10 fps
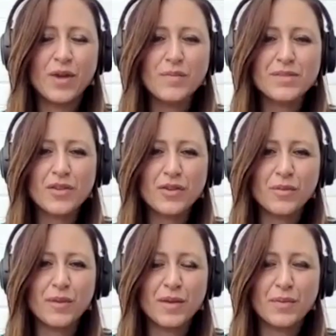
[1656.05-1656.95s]
rubs off
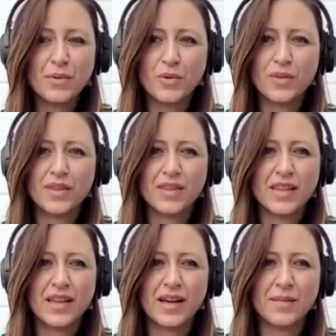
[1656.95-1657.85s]
on people.
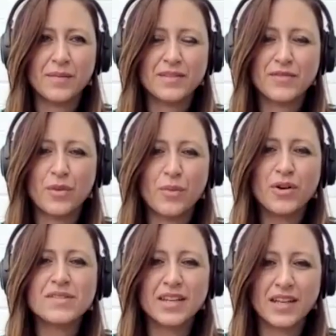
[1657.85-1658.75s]
If you're
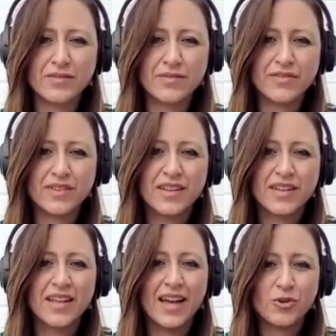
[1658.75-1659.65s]
positive
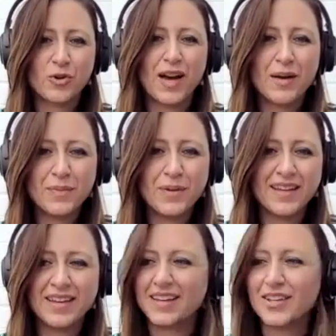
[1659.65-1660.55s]
and you're
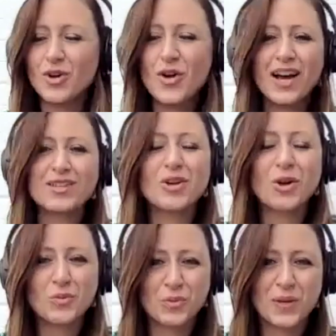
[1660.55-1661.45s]
happy, your
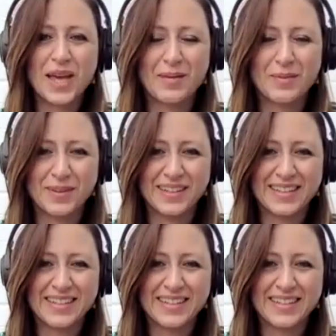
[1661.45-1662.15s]
household will be happy.